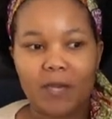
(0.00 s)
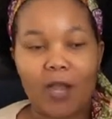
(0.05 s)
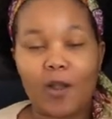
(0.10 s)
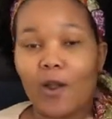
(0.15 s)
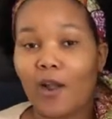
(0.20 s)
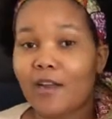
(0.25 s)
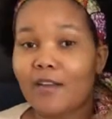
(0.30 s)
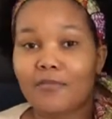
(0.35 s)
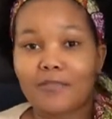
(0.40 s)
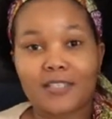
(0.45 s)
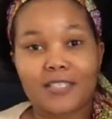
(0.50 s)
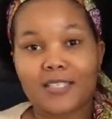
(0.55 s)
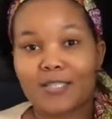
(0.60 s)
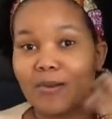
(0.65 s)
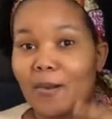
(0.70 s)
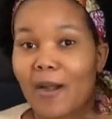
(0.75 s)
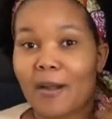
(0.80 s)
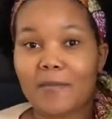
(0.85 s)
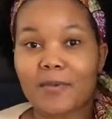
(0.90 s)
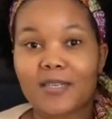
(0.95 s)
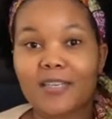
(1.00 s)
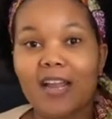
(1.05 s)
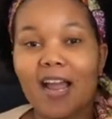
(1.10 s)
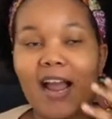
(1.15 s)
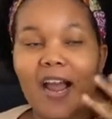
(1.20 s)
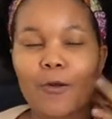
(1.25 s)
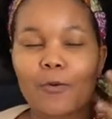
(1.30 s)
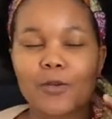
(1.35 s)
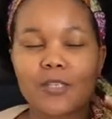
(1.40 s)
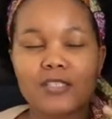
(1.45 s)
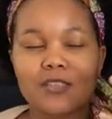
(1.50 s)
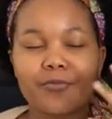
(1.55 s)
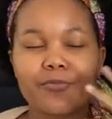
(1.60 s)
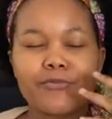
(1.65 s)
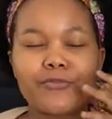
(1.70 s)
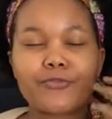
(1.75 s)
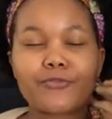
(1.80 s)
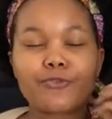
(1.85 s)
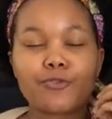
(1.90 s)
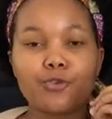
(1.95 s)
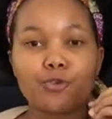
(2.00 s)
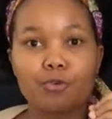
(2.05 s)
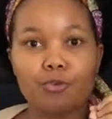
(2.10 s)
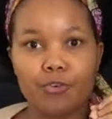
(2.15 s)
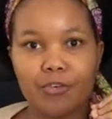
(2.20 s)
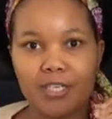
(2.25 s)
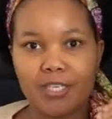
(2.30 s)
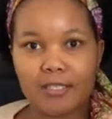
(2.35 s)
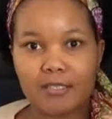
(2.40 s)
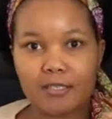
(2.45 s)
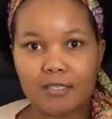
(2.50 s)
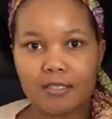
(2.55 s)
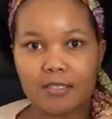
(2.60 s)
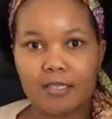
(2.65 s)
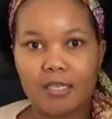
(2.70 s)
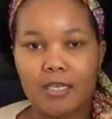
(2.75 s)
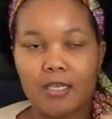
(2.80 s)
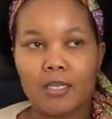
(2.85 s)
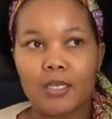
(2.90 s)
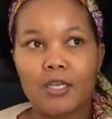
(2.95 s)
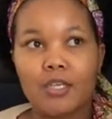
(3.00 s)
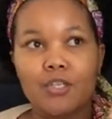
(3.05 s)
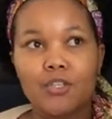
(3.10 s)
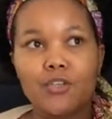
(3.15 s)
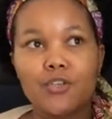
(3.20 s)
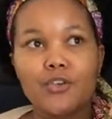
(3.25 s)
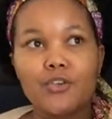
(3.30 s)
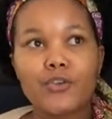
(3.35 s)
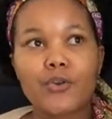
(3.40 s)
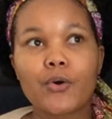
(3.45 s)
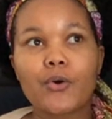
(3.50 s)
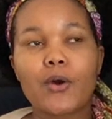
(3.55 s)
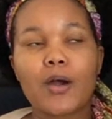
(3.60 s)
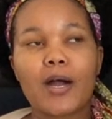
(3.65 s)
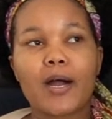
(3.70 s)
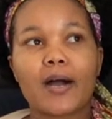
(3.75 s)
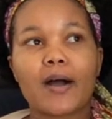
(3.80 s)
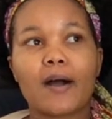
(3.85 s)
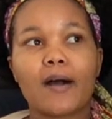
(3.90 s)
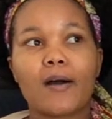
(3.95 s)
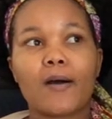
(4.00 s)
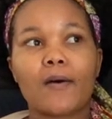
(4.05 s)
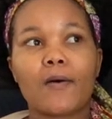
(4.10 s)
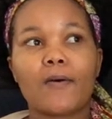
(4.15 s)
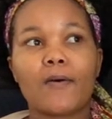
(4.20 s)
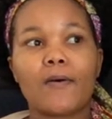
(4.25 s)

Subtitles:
can't even describe it. I was furious. You know how